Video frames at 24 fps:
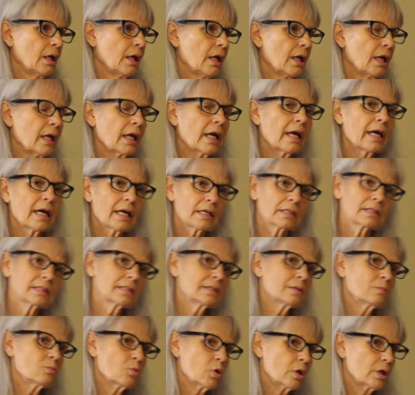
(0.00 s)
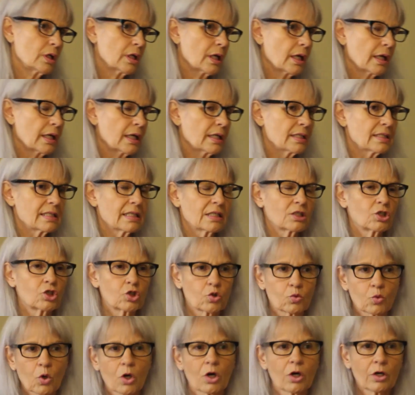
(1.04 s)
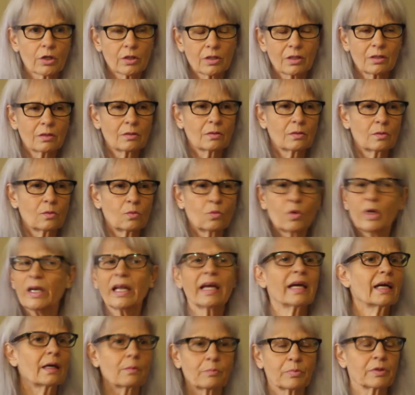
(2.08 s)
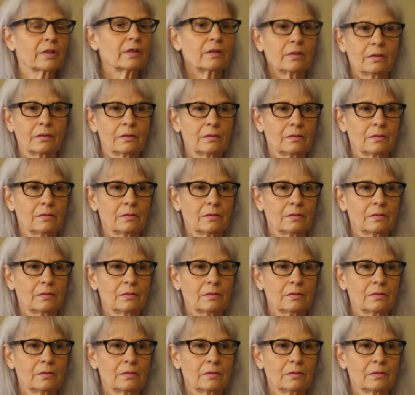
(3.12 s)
And I asked him one night, I said, "Gerard, what happened?